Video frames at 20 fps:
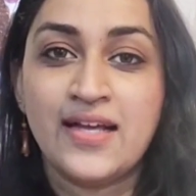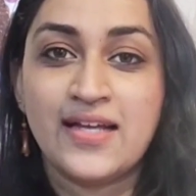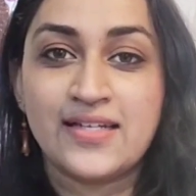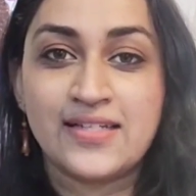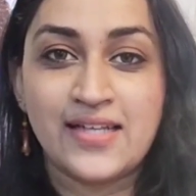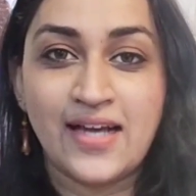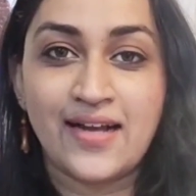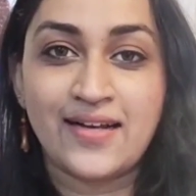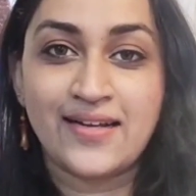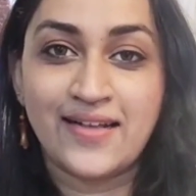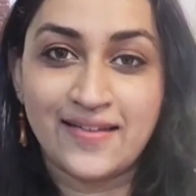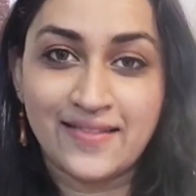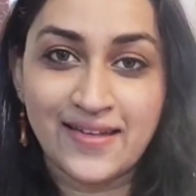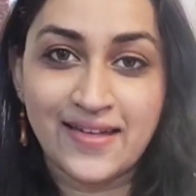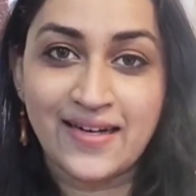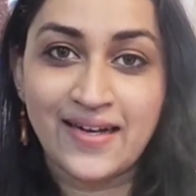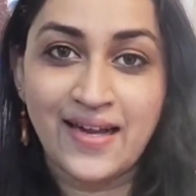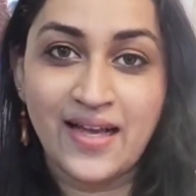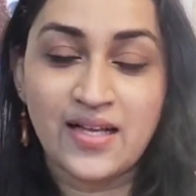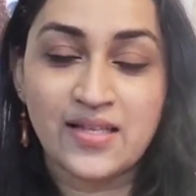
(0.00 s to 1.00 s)
done in the
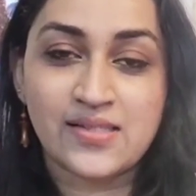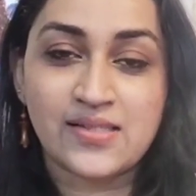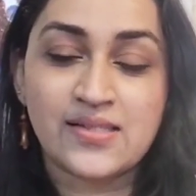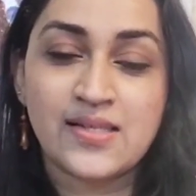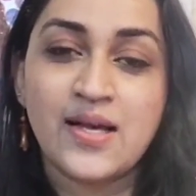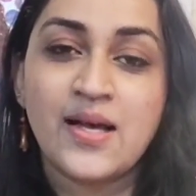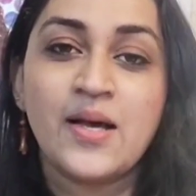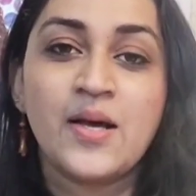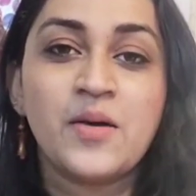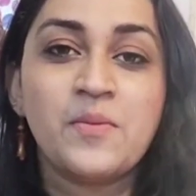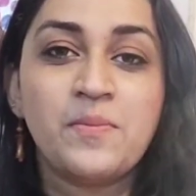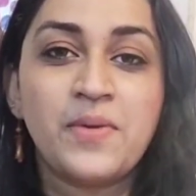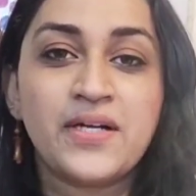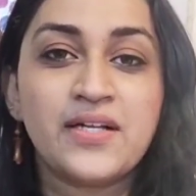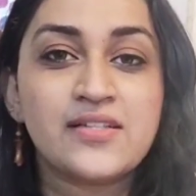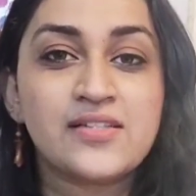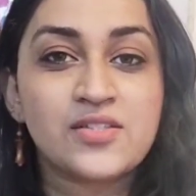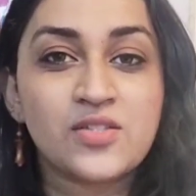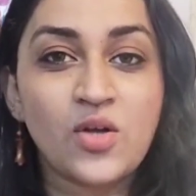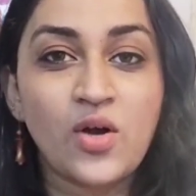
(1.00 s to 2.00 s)
class. But
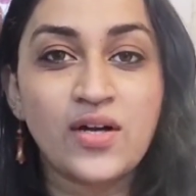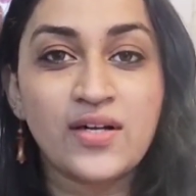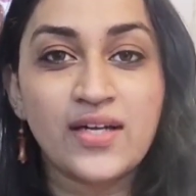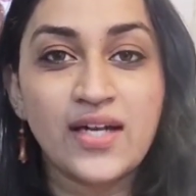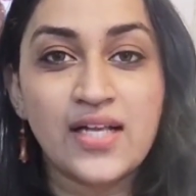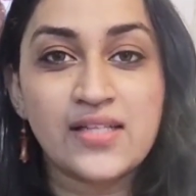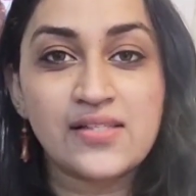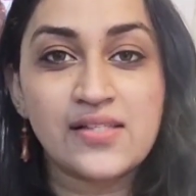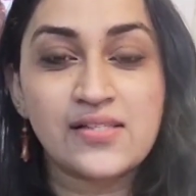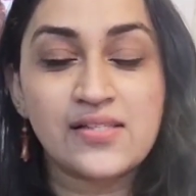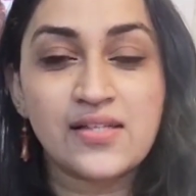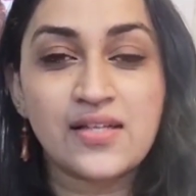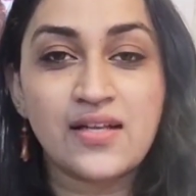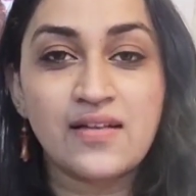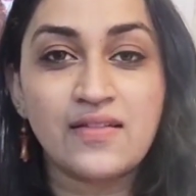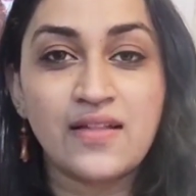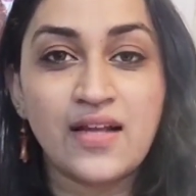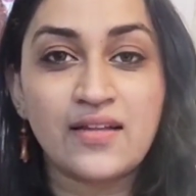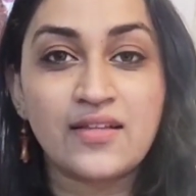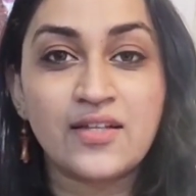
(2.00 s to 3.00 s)
it's not necessary
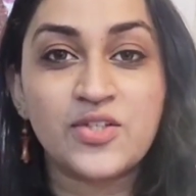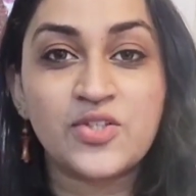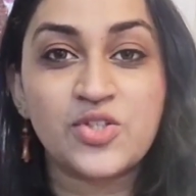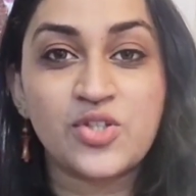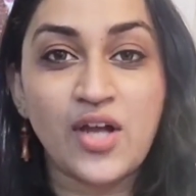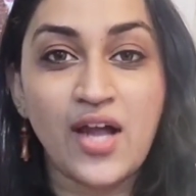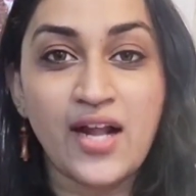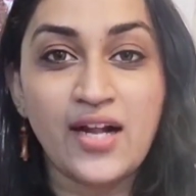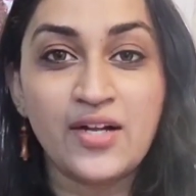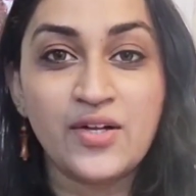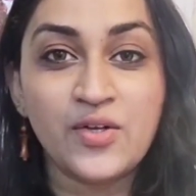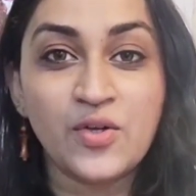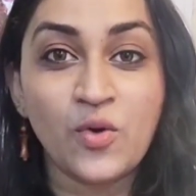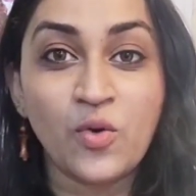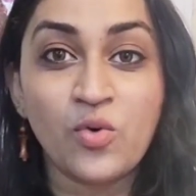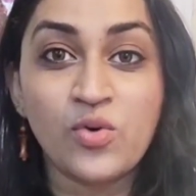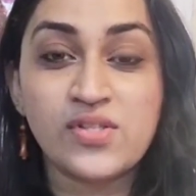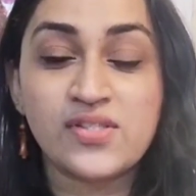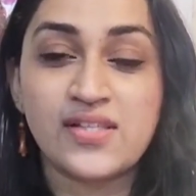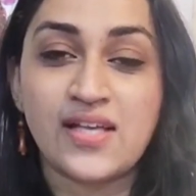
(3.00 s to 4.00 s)
that the child
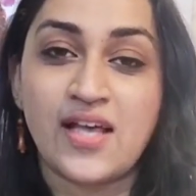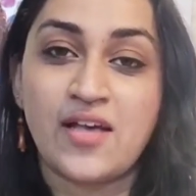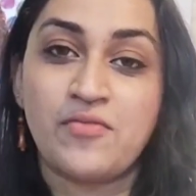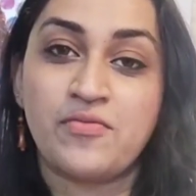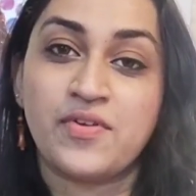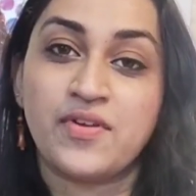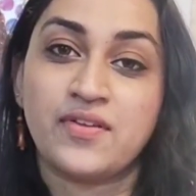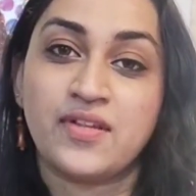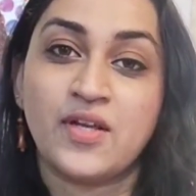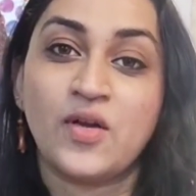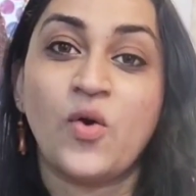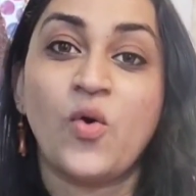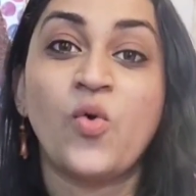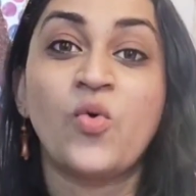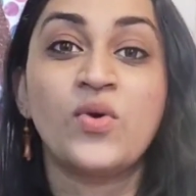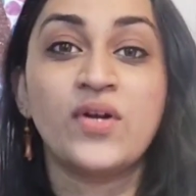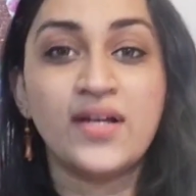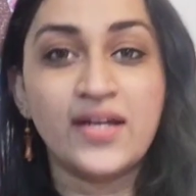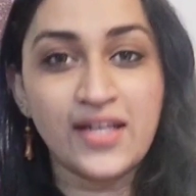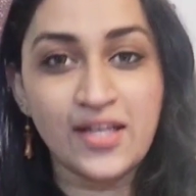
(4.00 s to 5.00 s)
knows everything
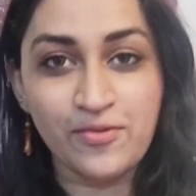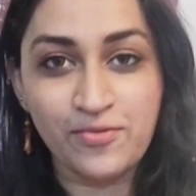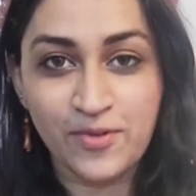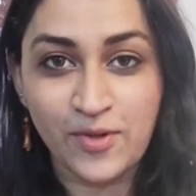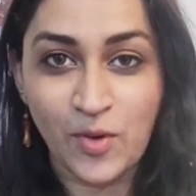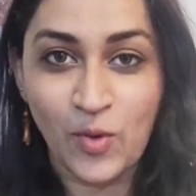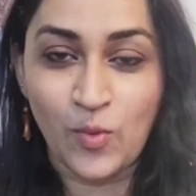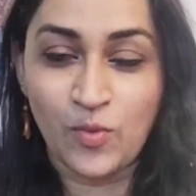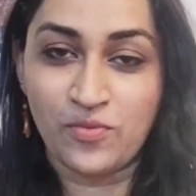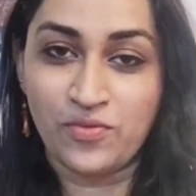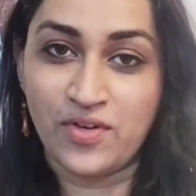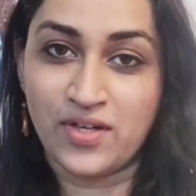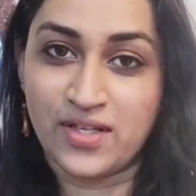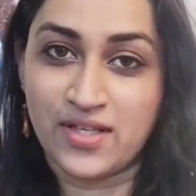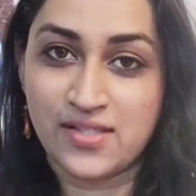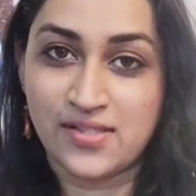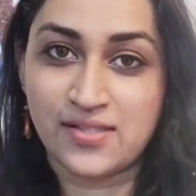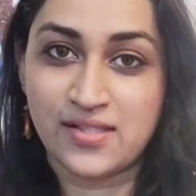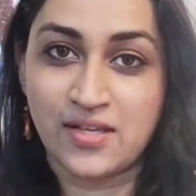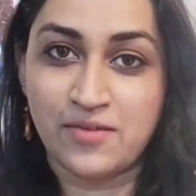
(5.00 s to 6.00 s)
only if the homework
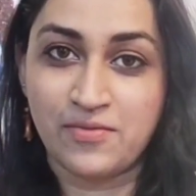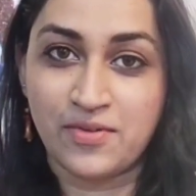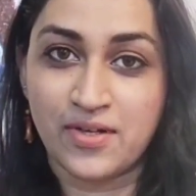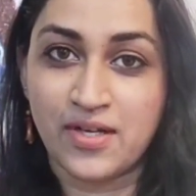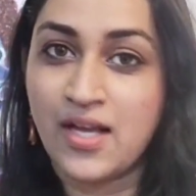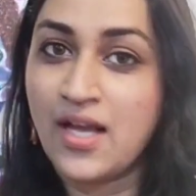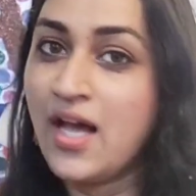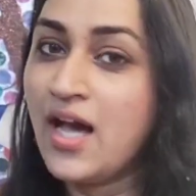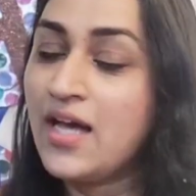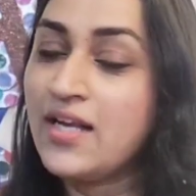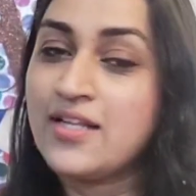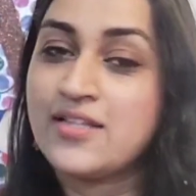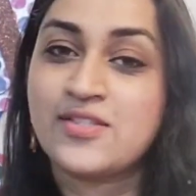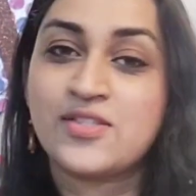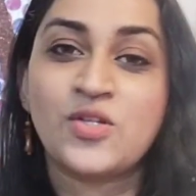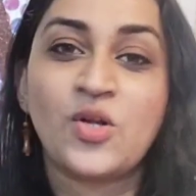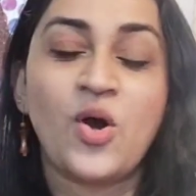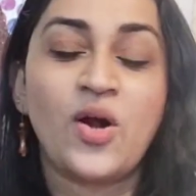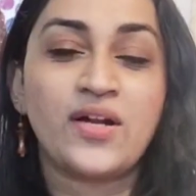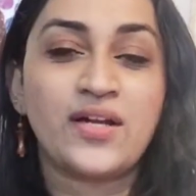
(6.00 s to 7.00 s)
is given. And it's
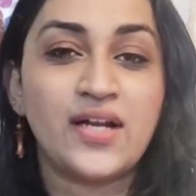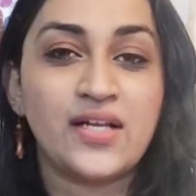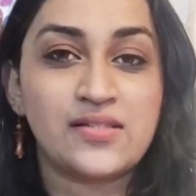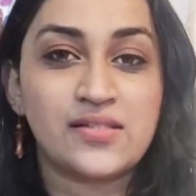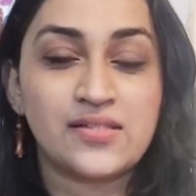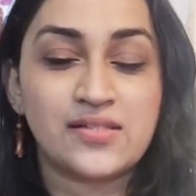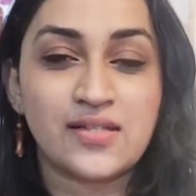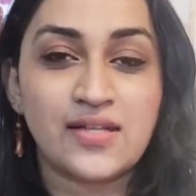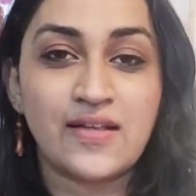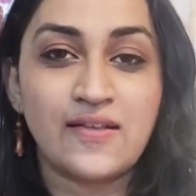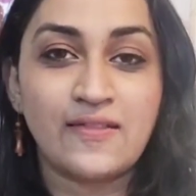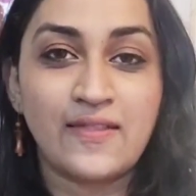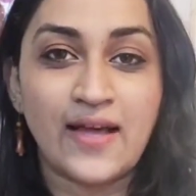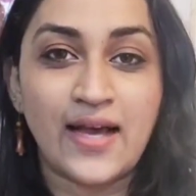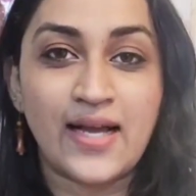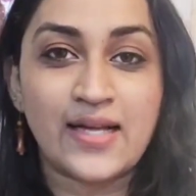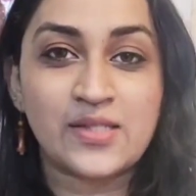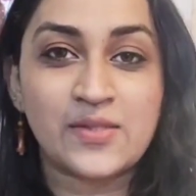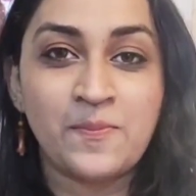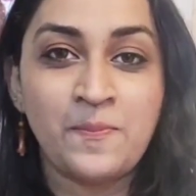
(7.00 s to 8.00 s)
not necessary
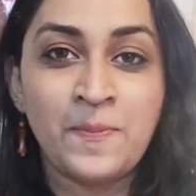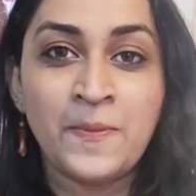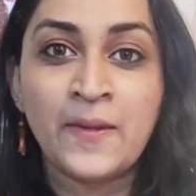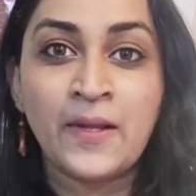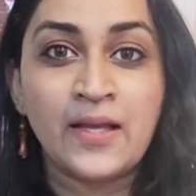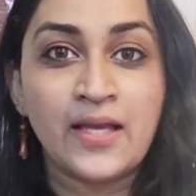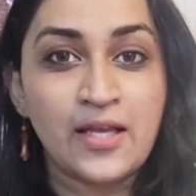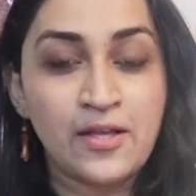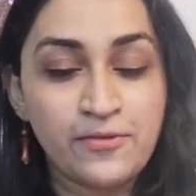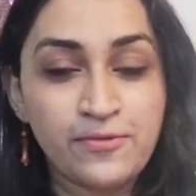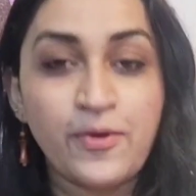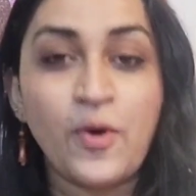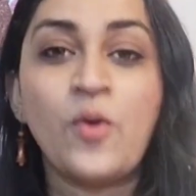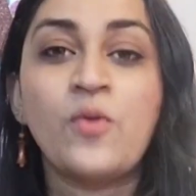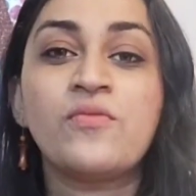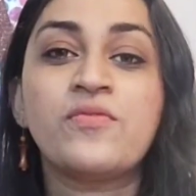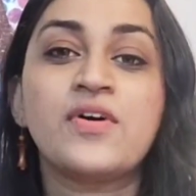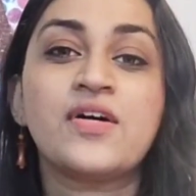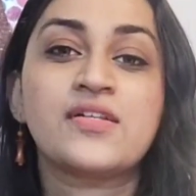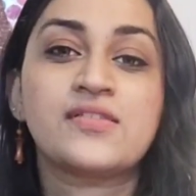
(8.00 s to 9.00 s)
that if
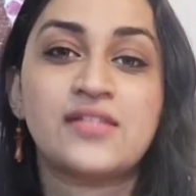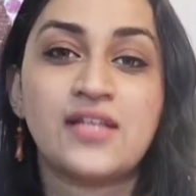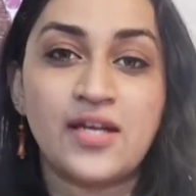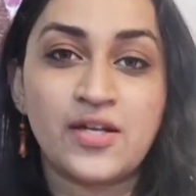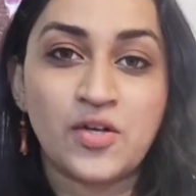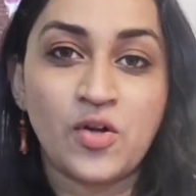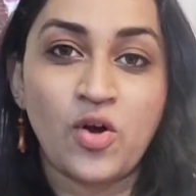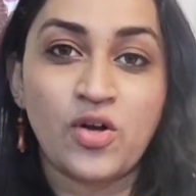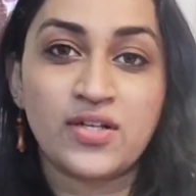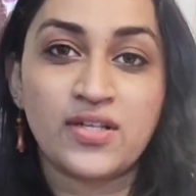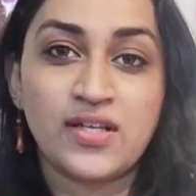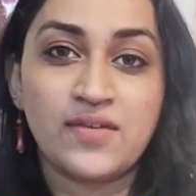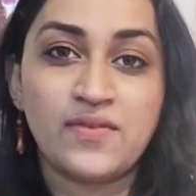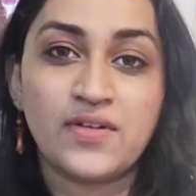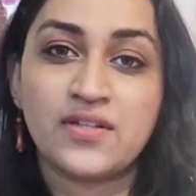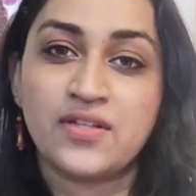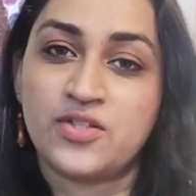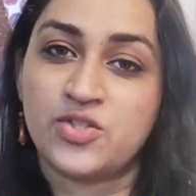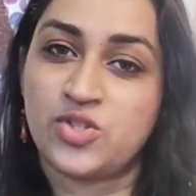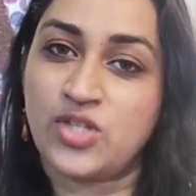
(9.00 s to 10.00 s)
homeworks are not
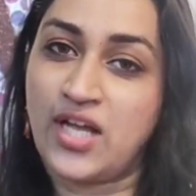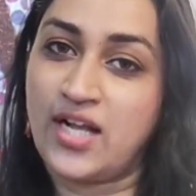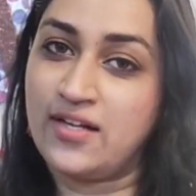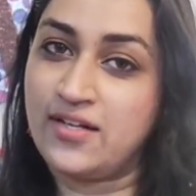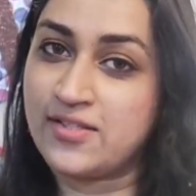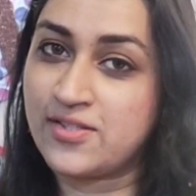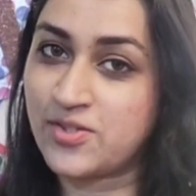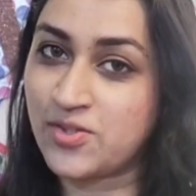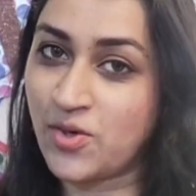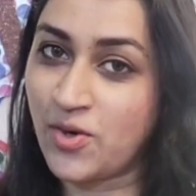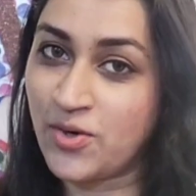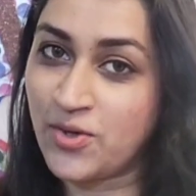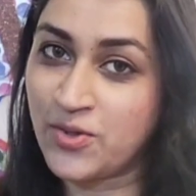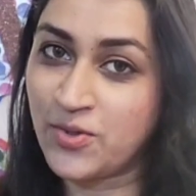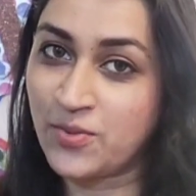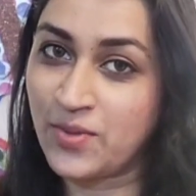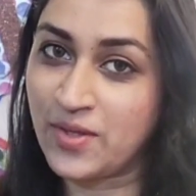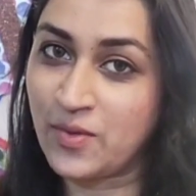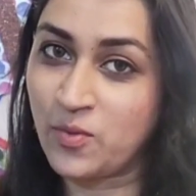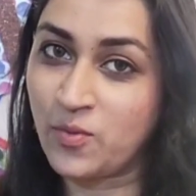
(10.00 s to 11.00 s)
given, the child is not
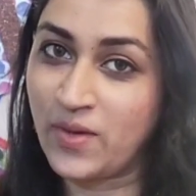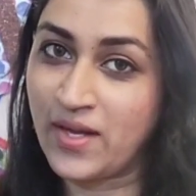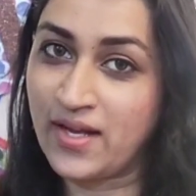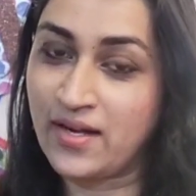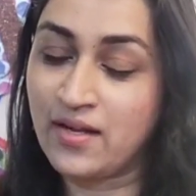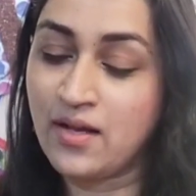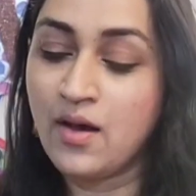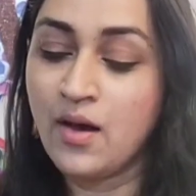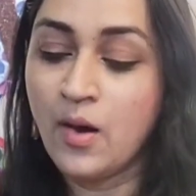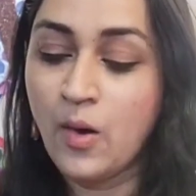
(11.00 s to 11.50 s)
doing well.